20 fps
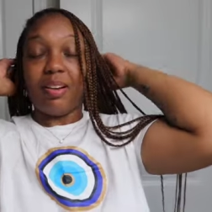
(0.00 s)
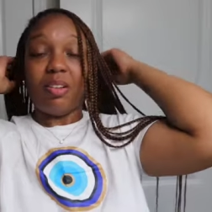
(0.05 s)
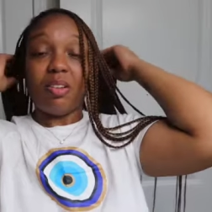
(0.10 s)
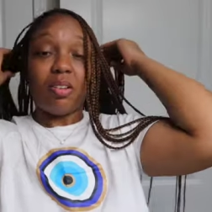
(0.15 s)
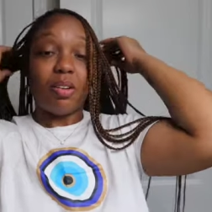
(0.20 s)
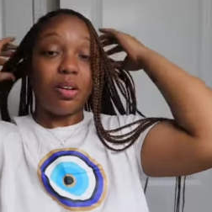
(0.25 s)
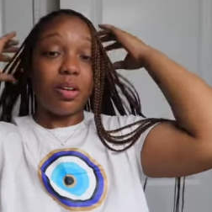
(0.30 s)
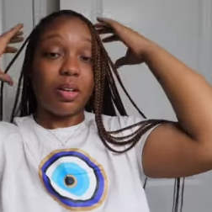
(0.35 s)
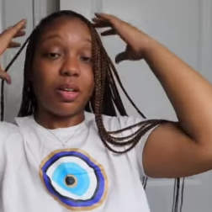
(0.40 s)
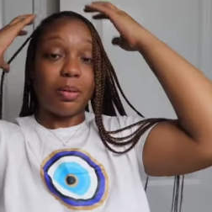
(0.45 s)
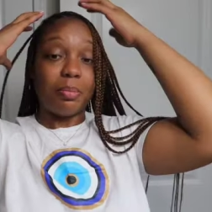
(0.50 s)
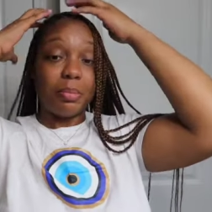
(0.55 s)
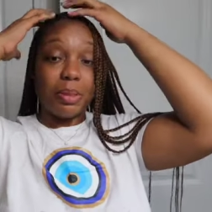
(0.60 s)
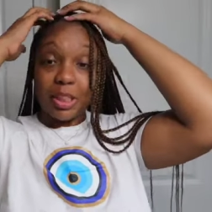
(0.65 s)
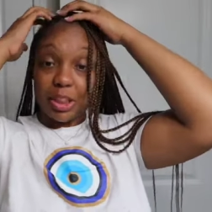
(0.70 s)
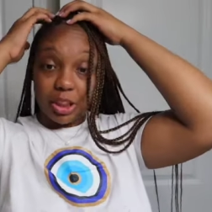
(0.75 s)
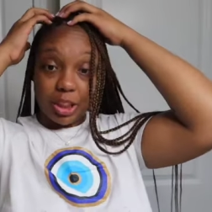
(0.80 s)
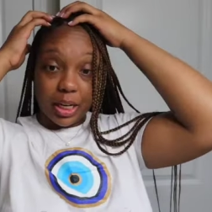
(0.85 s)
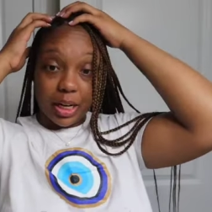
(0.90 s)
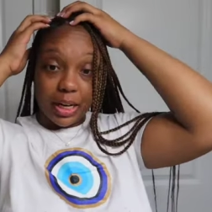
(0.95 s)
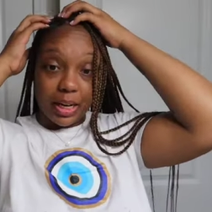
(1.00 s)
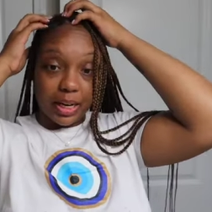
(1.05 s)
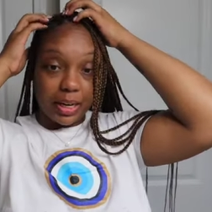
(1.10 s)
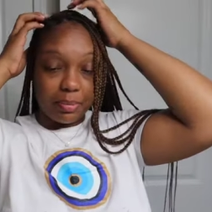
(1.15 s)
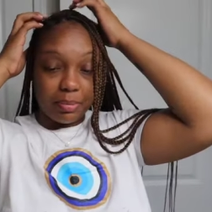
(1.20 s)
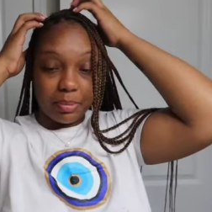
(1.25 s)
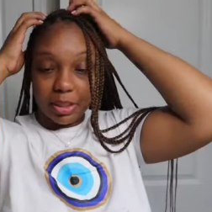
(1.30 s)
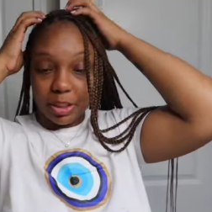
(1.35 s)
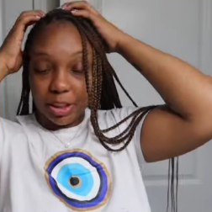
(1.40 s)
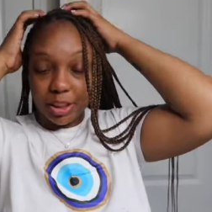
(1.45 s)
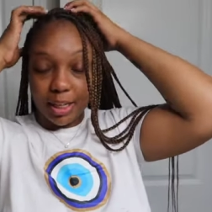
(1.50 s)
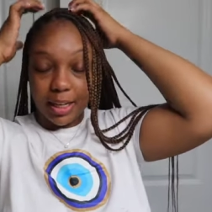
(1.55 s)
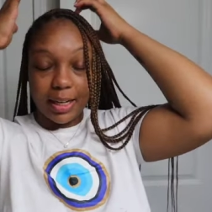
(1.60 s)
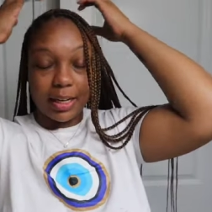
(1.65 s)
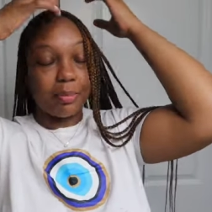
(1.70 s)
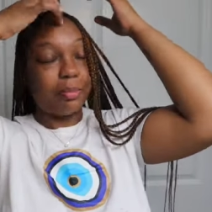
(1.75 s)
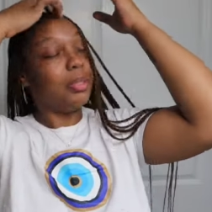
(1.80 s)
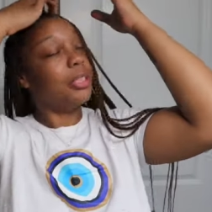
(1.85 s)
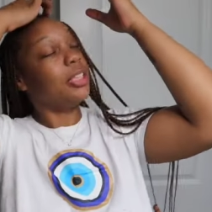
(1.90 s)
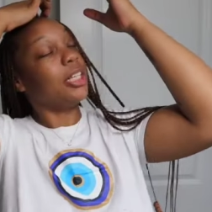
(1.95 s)
oh, I miss Shy, I miss Shy,
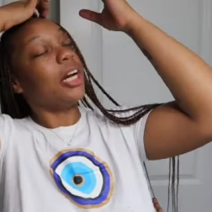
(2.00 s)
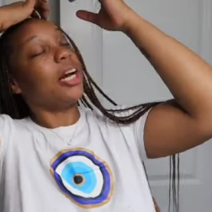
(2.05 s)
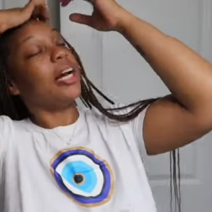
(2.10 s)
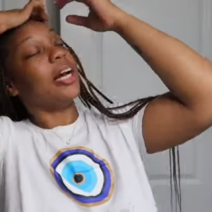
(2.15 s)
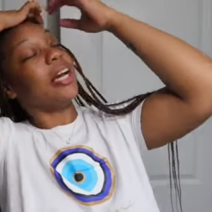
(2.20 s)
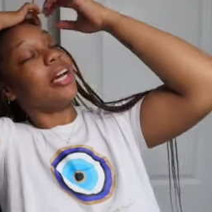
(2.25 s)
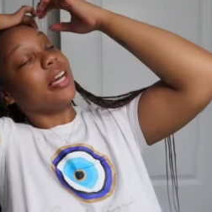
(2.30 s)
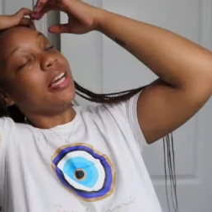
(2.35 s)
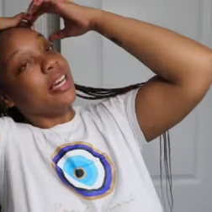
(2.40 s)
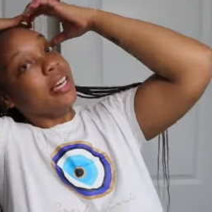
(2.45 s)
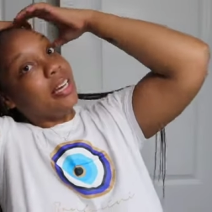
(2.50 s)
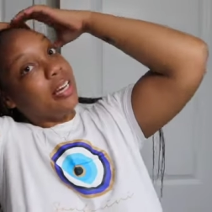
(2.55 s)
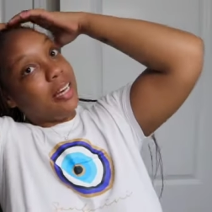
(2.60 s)
I miss Shy.